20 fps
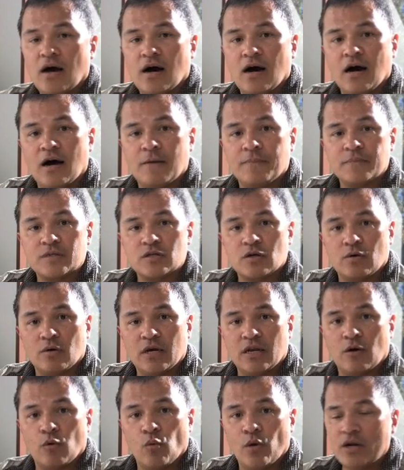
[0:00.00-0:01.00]
Um, so
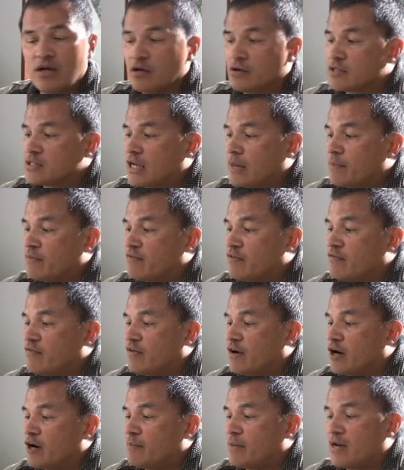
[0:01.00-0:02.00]
in a Windows type of
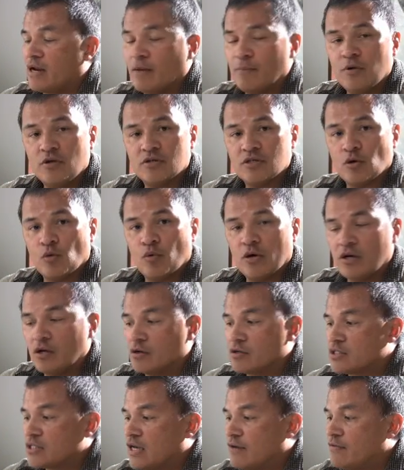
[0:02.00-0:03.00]
environment, I'm using
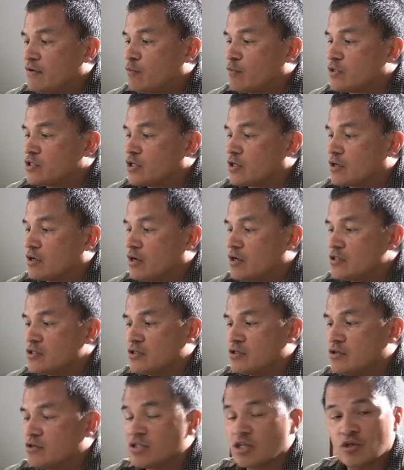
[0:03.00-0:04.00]
Windows seven. What you can
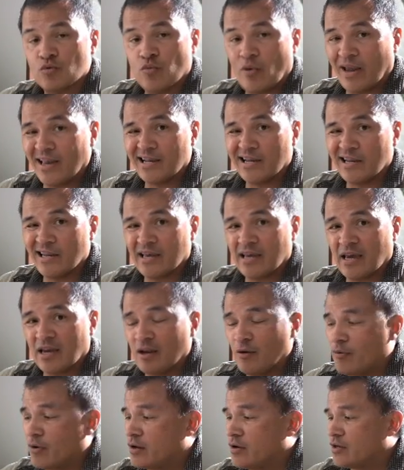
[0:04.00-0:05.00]
also do is just right click
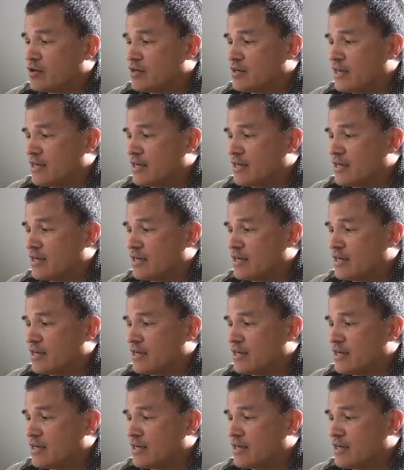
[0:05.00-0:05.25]
anywhere in your